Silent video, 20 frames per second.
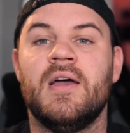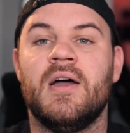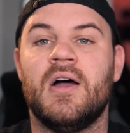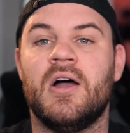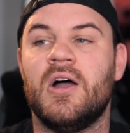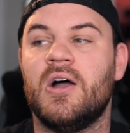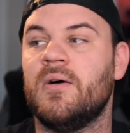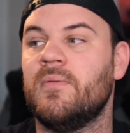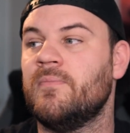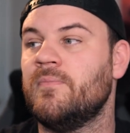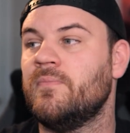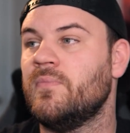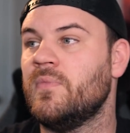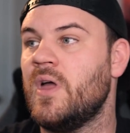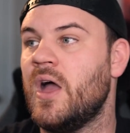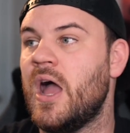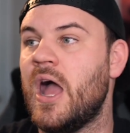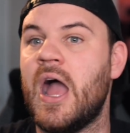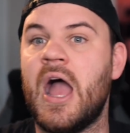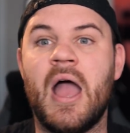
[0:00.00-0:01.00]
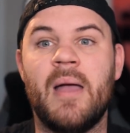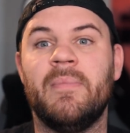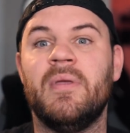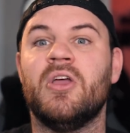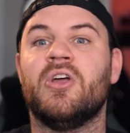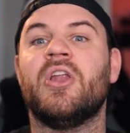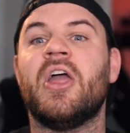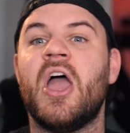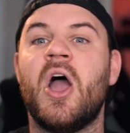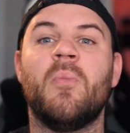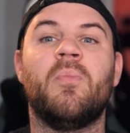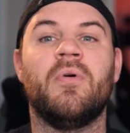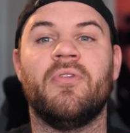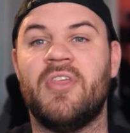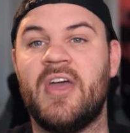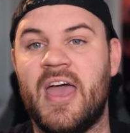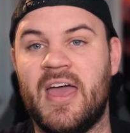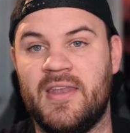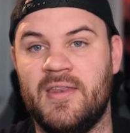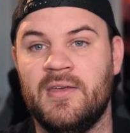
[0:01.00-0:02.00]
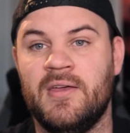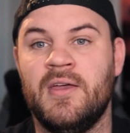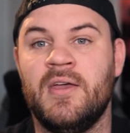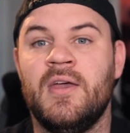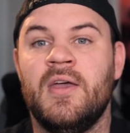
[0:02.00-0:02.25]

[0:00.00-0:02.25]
I'm here to help with that.